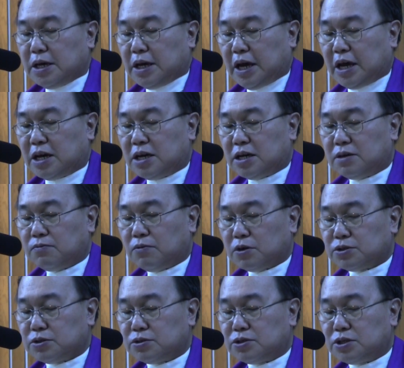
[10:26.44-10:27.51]
and
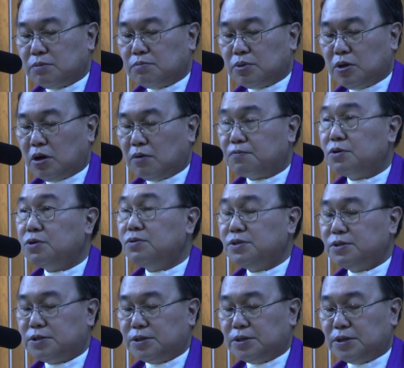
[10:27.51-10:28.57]
was a symbol of
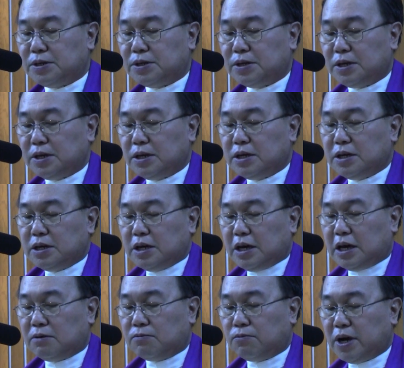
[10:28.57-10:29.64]
unity
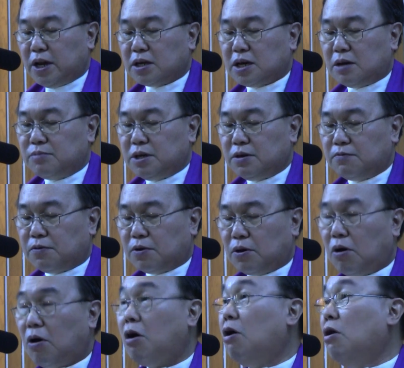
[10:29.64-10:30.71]
and welcoming for
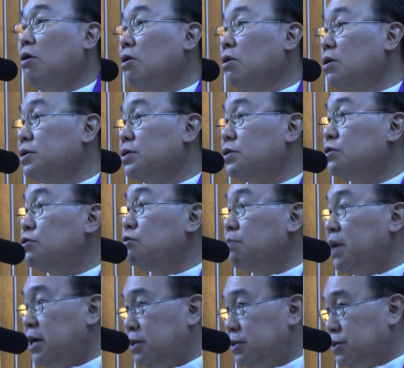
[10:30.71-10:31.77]
all
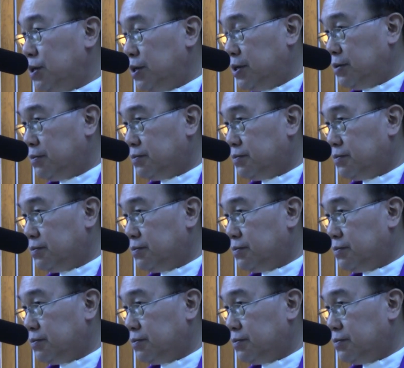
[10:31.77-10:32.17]
humanity."